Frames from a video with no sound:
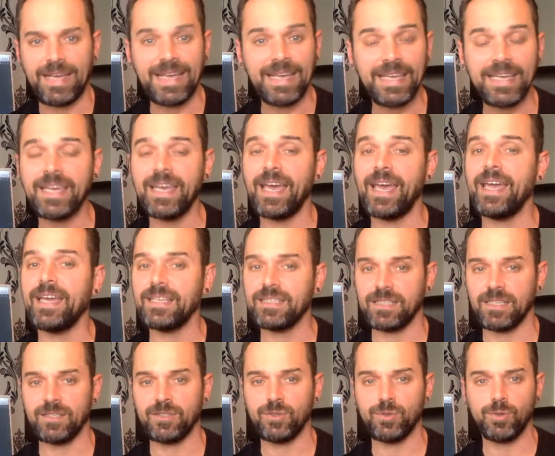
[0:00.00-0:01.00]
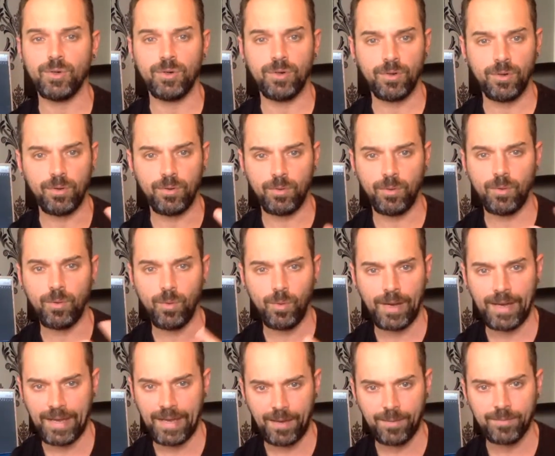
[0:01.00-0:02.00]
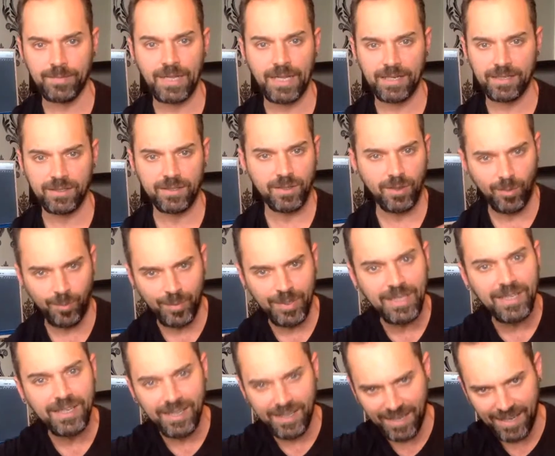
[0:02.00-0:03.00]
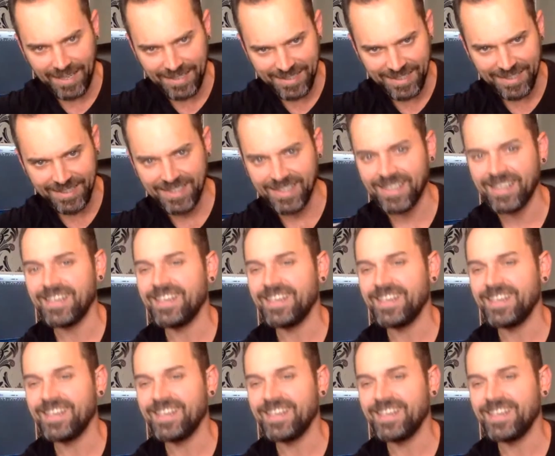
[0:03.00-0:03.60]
In case that you don't know who I am, that is completely legit.